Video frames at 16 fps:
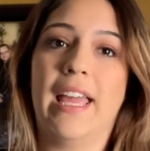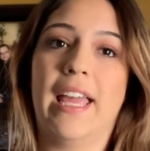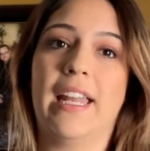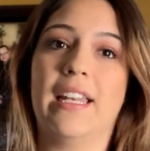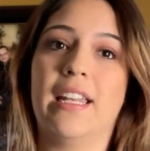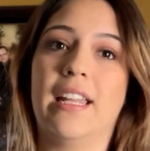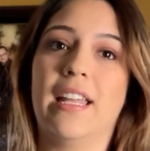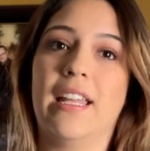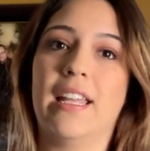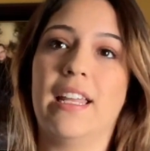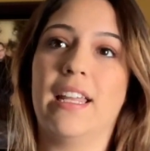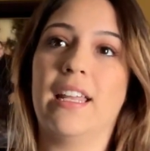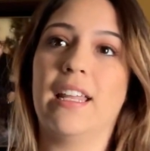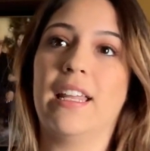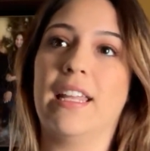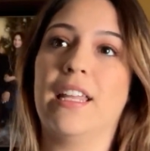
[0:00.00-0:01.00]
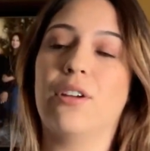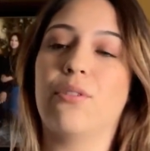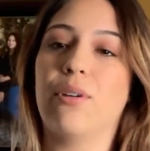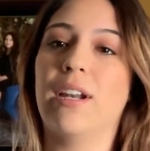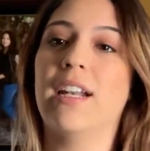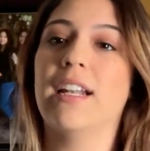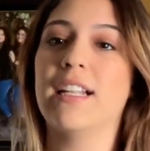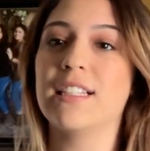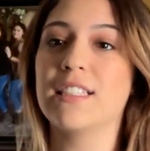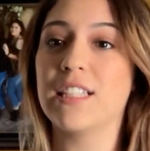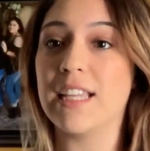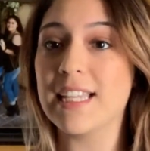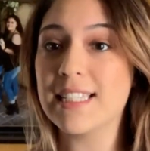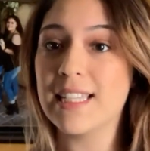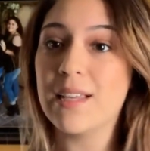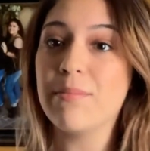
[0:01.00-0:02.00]
and he created us
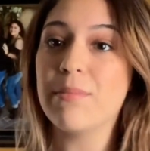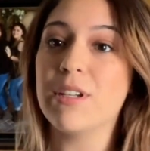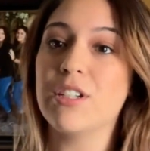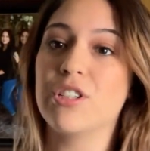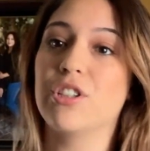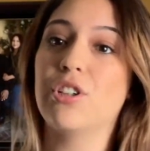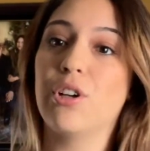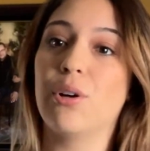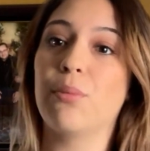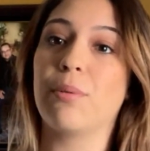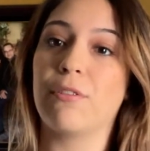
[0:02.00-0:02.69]
his image, you know,